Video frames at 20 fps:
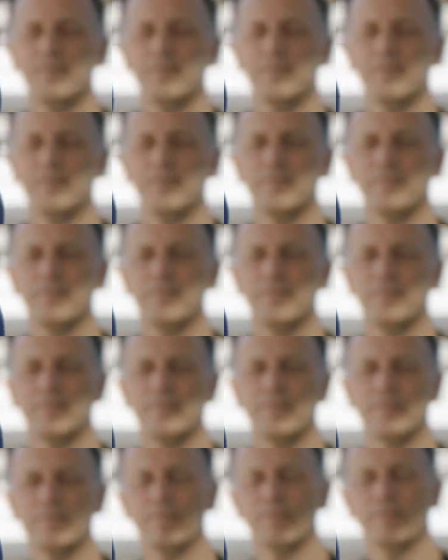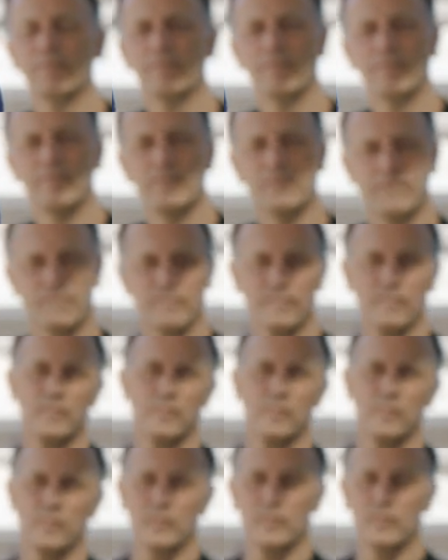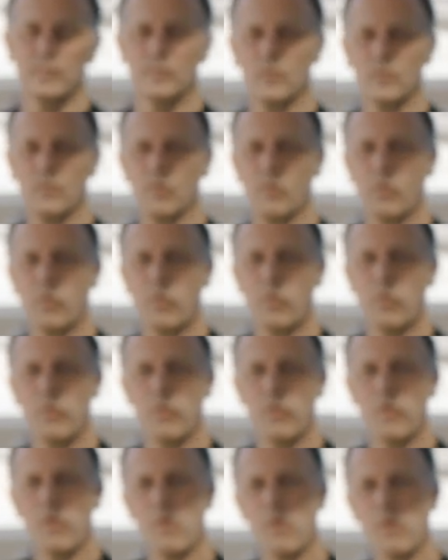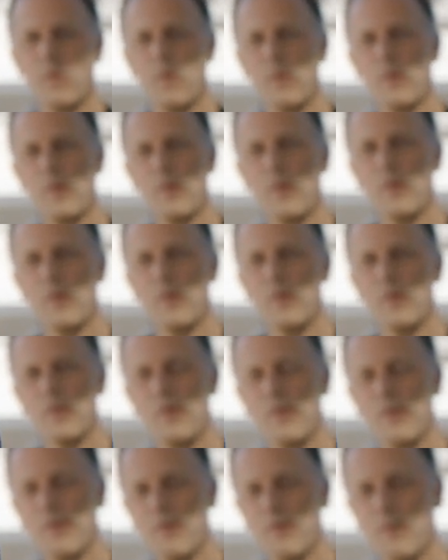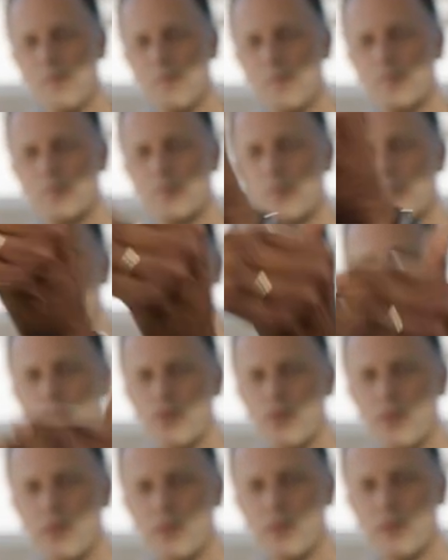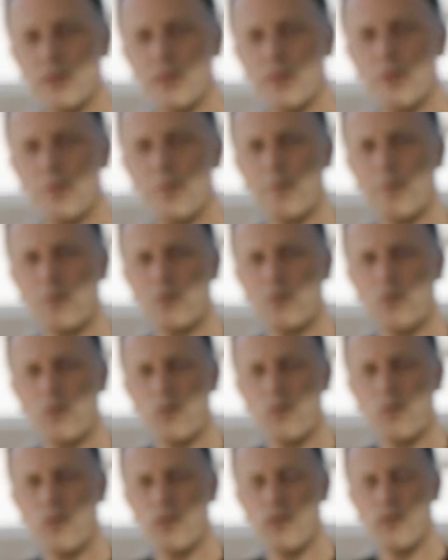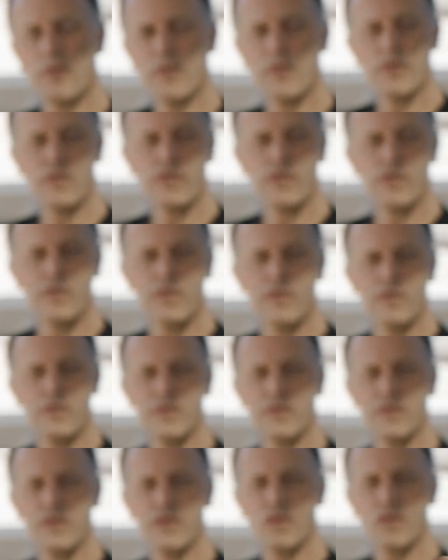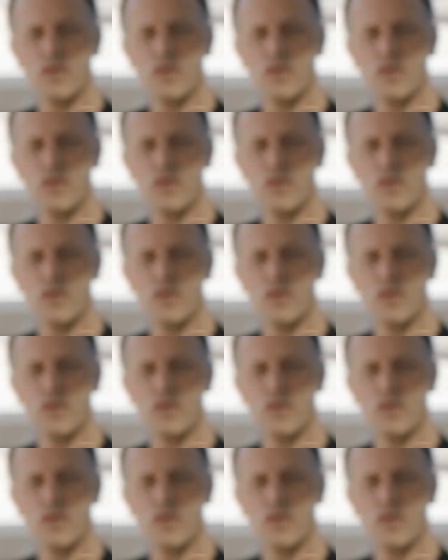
(not speaking)